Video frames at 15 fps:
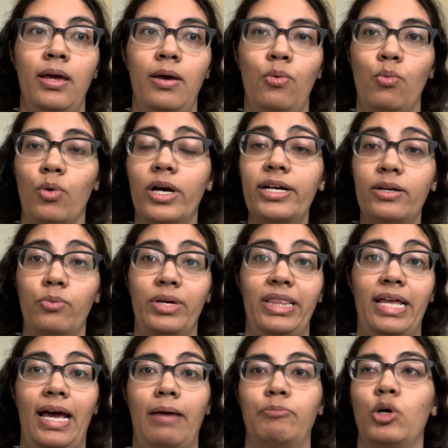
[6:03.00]
work with
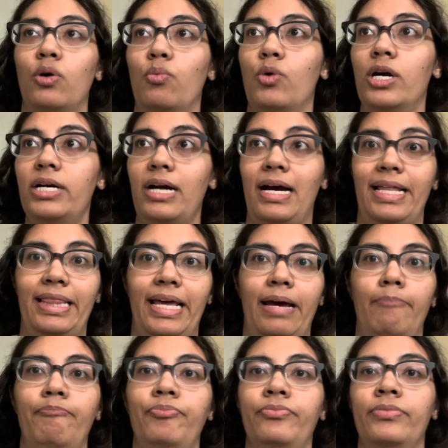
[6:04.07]
them or work on
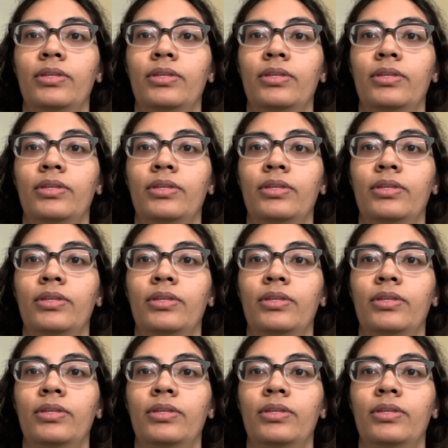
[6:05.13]
them.